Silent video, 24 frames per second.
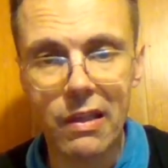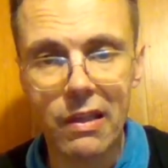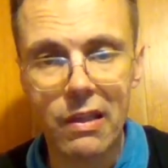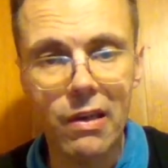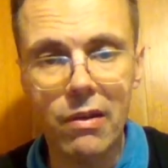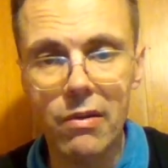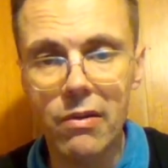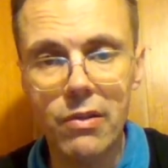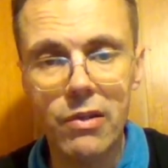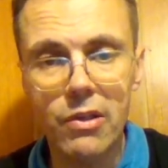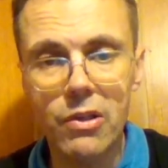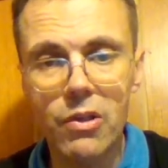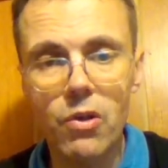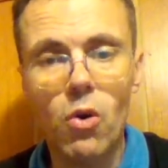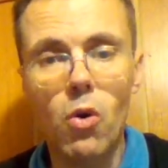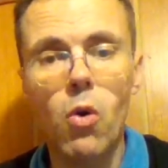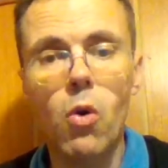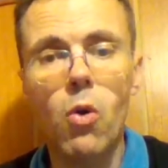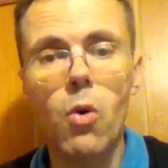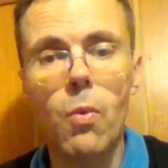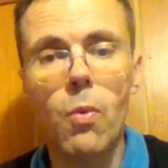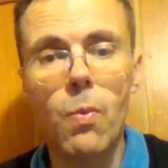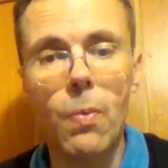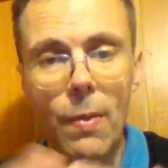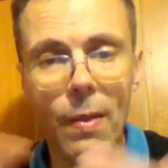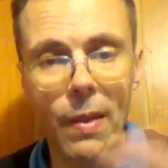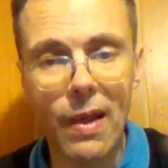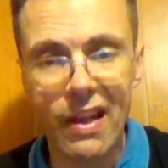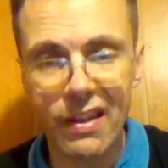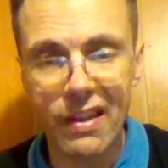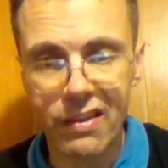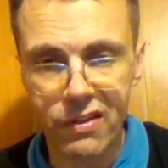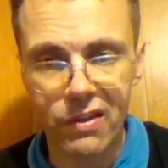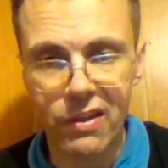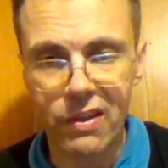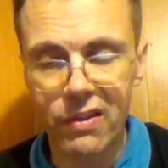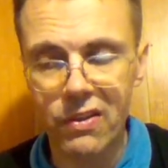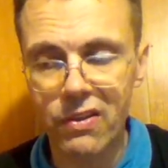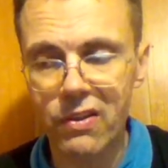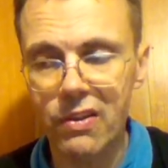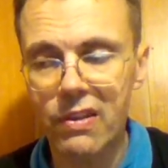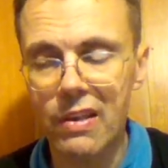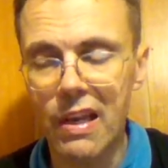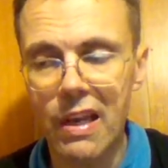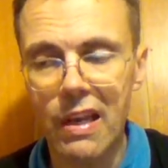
They're, they're, all Nazis,